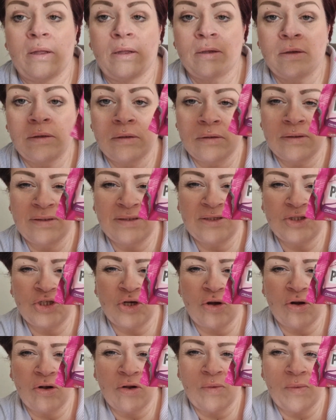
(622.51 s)
It's a
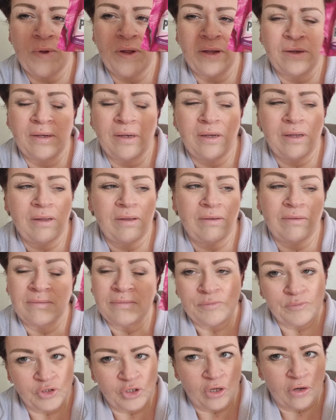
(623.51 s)
chocolate one. I know
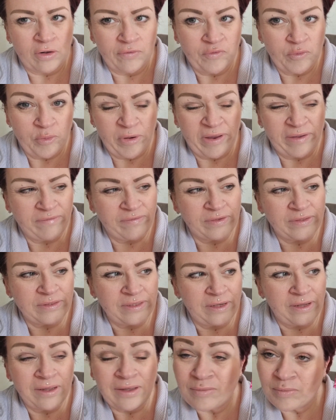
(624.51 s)
chocolate for breakfast,
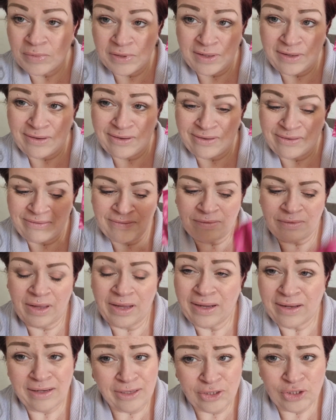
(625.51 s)
like, but, you know, I
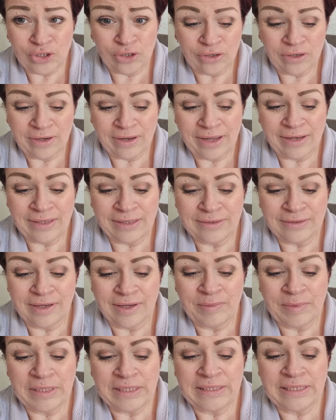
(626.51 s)
can eat chocolate any
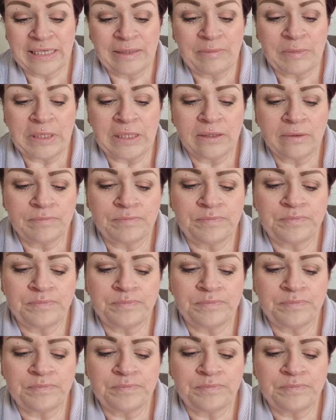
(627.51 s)
time of the day, me.